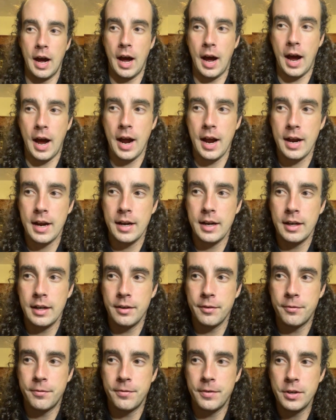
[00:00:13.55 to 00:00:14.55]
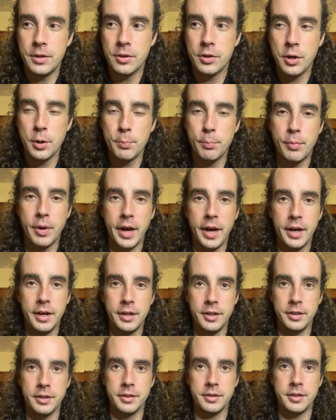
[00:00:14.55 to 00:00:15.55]
I feel
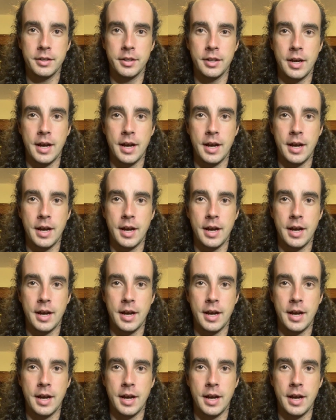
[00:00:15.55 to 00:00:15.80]
compelled